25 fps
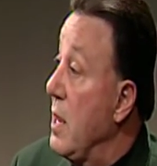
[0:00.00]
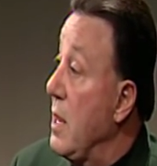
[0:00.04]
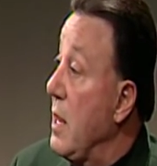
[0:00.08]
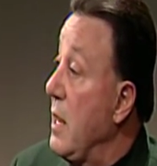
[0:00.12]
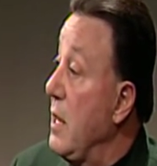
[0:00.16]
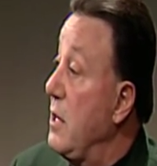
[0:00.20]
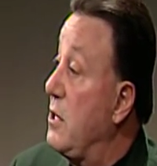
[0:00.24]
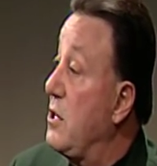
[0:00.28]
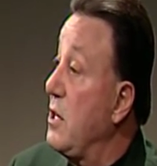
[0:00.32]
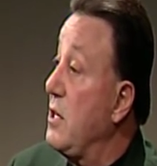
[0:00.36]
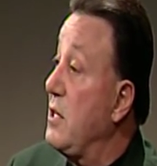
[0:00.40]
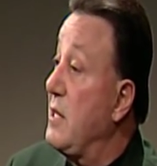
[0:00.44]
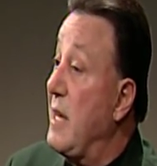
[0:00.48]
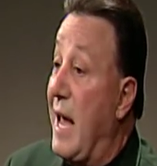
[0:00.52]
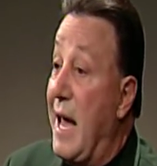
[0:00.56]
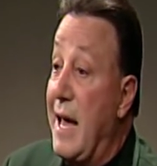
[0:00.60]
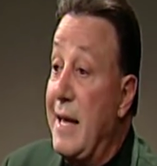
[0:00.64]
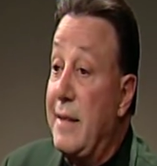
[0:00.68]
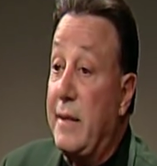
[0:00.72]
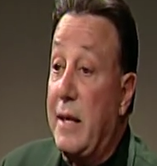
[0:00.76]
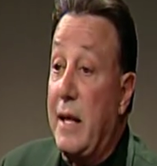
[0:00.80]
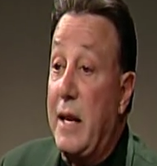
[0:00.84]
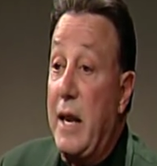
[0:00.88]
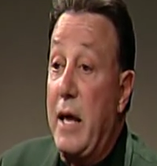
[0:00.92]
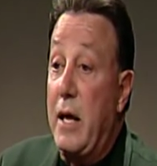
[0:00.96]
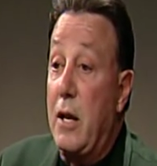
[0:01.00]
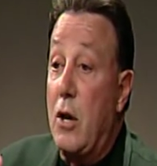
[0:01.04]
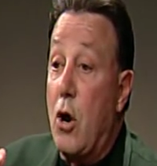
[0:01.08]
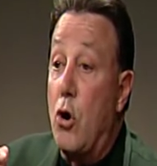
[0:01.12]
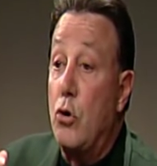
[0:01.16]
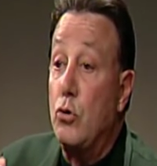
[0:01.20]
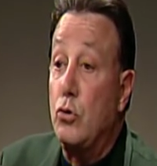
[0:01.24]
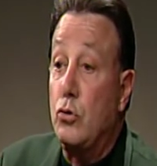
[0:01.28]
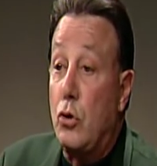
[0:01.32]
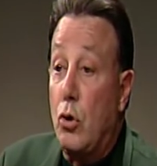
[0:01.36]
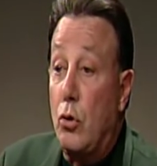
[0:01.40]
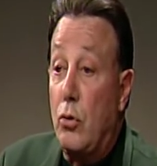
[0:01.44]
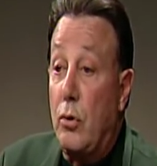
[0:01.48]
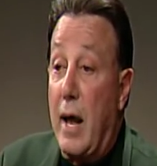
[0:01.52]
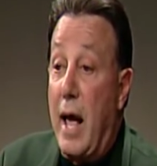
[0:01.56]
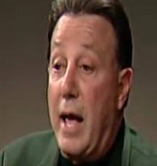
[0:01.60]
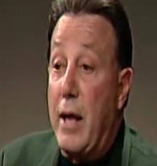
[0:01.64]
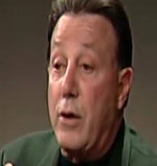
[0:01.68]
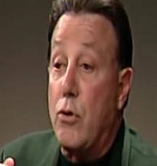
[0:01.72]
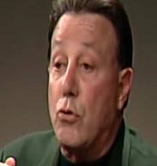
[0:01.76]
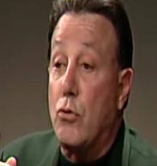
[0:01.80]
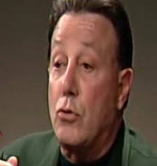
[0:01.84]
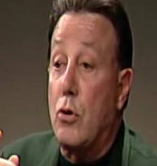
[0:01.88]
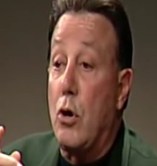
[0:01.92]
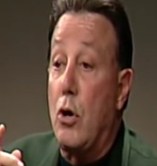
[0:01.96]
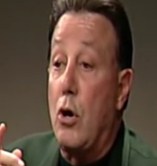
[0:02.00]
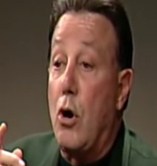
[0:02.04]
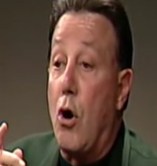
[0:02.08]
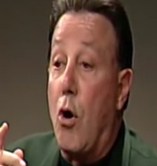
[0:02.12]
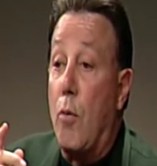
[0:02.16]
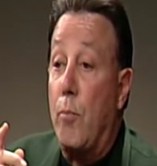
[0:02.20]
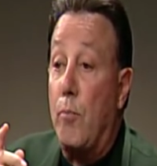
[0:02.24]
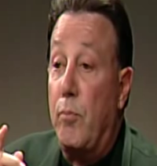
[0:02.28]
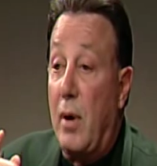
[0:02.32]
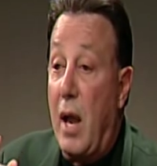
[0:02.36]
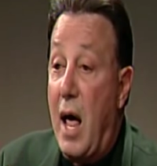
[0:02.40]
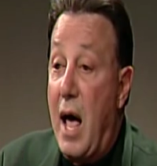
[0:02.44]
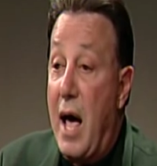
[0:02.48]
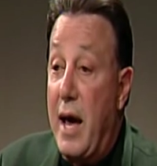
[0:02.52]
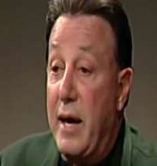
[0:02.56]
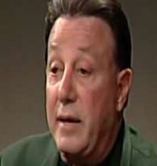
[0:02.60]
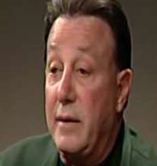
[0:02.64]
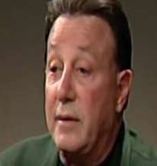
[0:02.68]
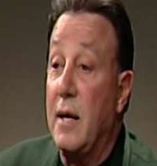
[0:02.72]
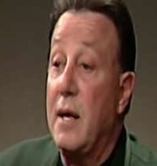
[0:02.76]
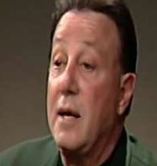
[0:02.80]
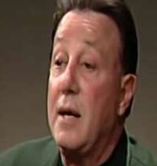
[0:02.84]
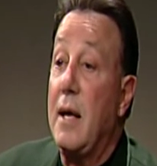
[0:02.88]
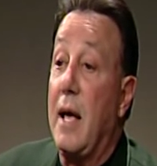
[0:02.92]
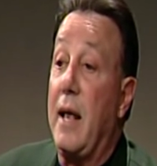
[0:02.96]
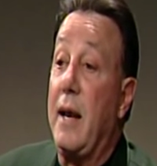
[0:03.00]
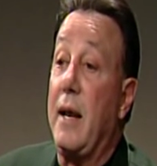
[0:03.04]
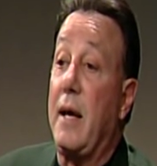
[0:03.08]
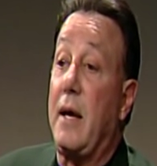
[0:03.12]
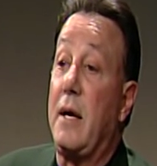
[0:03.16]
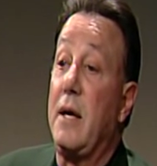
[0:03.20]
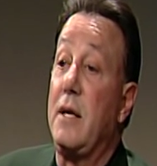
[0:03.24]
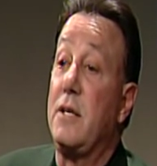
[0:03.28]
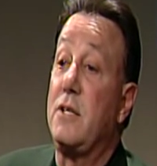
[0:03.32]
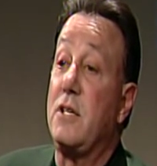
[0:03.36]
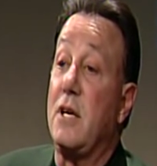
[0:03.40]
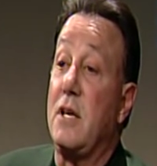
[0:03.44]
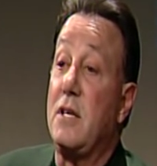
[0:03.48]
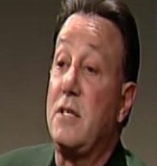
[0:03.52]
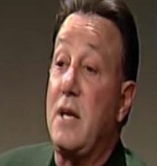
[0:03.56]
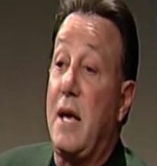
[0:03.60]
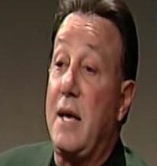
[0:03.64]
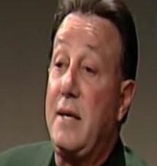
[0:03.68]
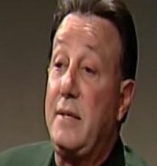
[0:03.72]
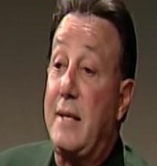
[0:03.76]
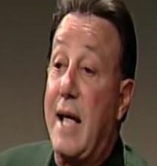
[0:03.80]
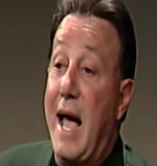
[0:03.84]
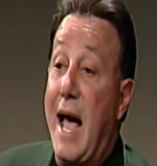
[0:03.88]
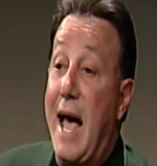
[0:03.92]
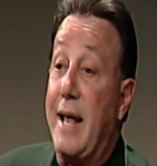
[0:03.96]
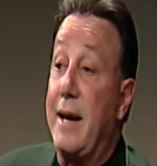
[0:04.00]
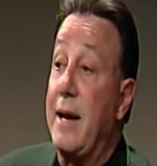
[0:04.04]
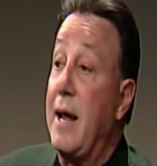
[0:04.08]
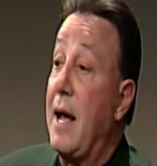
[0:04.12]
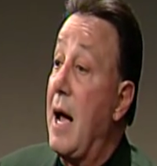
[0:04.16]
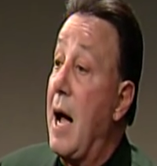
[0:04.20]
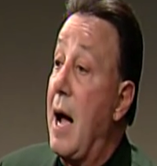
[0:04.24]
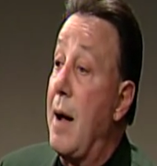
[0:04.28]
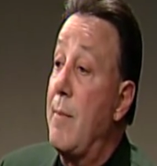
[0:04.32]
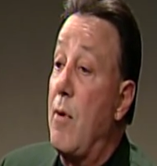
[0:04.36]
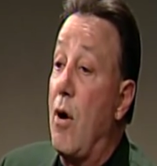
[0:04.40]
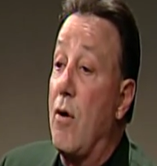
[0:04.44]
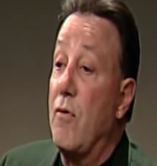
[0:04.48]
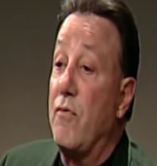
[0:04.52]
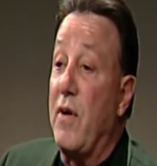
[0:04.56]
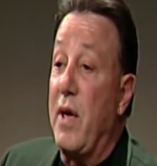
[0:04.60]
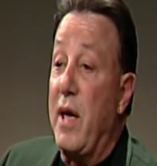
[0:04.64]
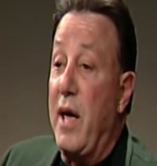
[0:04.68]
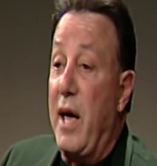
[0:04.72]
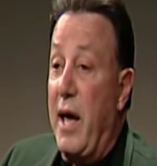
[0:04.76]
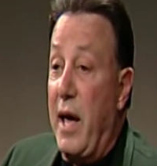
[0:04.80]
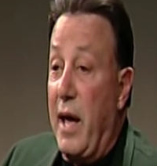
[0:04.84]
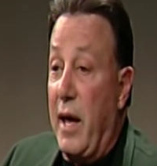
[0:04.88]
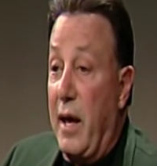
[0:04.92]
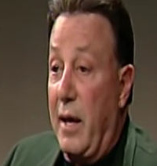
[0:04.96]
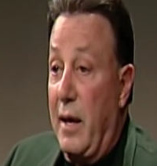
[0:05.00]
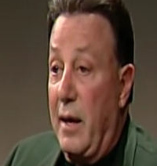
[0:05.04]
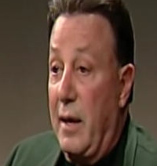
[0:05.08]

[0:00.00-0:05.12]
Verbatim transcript: He says, Anthony, don't do that. You can go blind. And the kid says, Hey, Dad, I'm over here.